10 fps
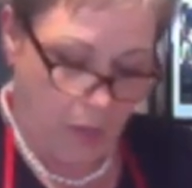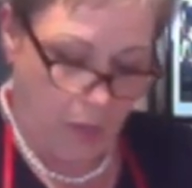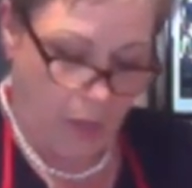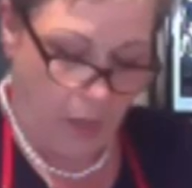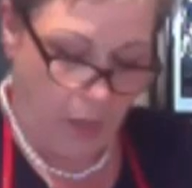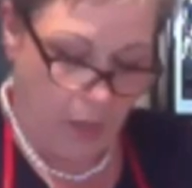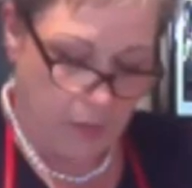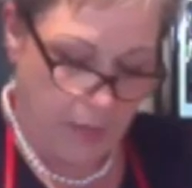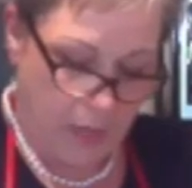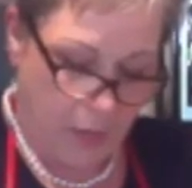and
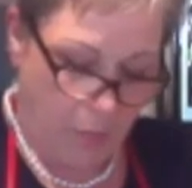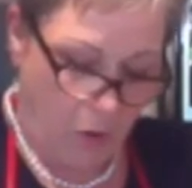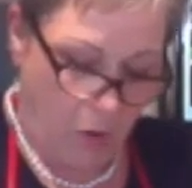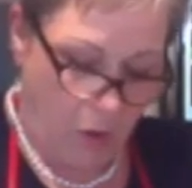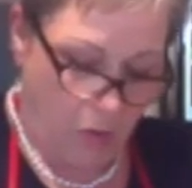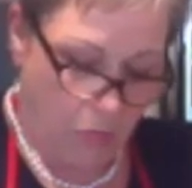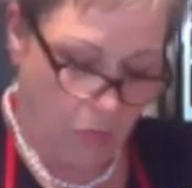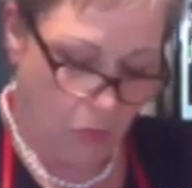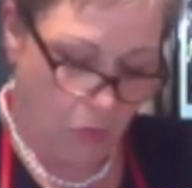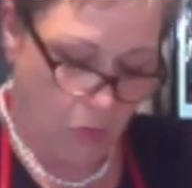take up all the
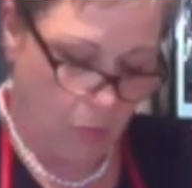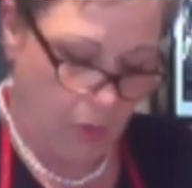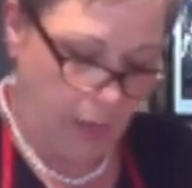room.